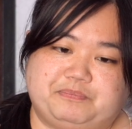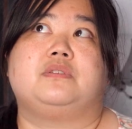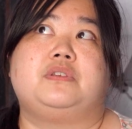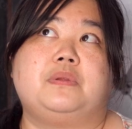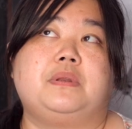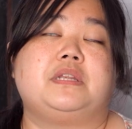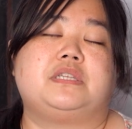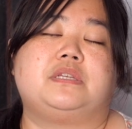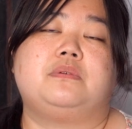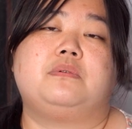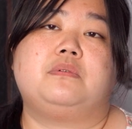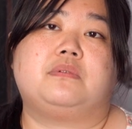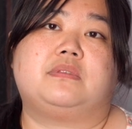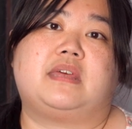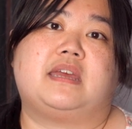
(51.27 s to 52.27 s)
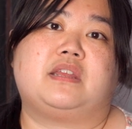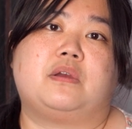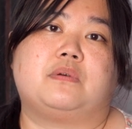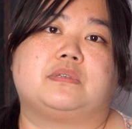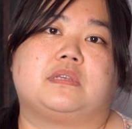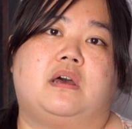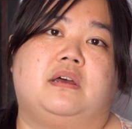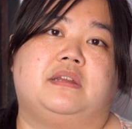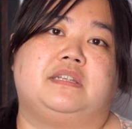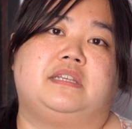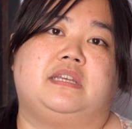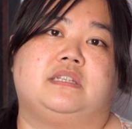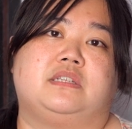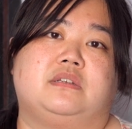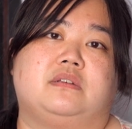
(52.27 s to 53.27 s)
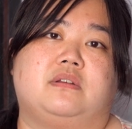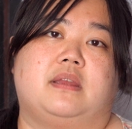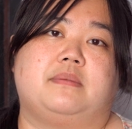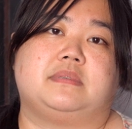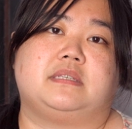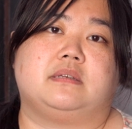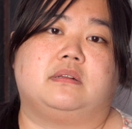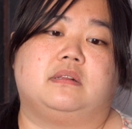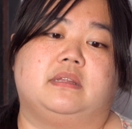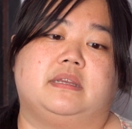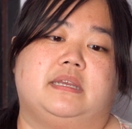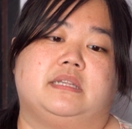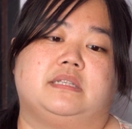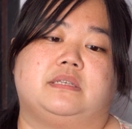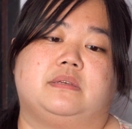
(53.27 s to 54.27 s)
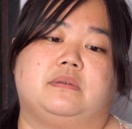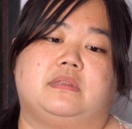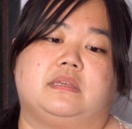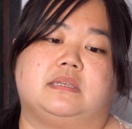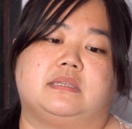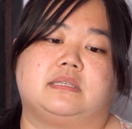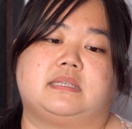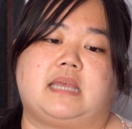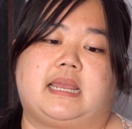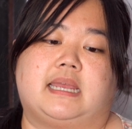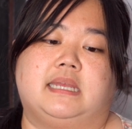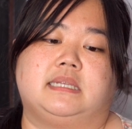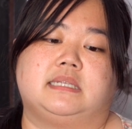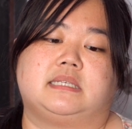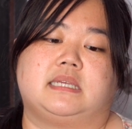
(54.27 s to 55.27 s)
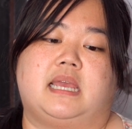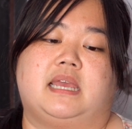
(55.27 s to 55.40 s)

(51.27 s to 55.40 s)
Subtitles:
Unit 2 then goes on into a great deal into the 2nd